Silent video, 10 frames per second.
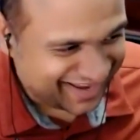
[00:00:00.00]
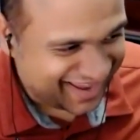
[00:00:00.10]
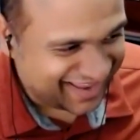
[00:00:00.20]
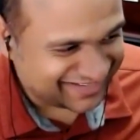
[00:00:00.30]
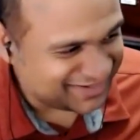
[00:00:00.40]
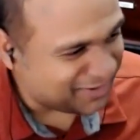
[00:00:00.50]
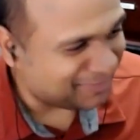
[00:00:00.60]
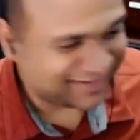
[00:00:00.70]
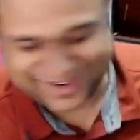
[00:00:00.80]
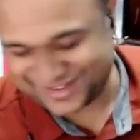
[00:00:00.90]
and
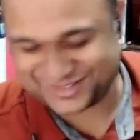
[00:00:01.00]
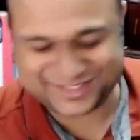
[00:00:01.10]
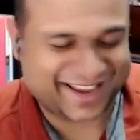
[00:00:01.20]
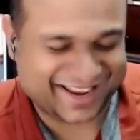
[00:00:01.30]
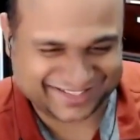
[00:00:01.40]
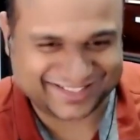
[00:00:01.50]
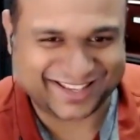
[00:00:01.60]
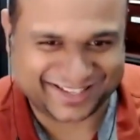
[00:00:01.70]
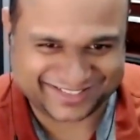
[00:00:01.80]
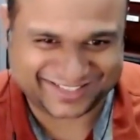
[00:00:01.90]
nobody understands this.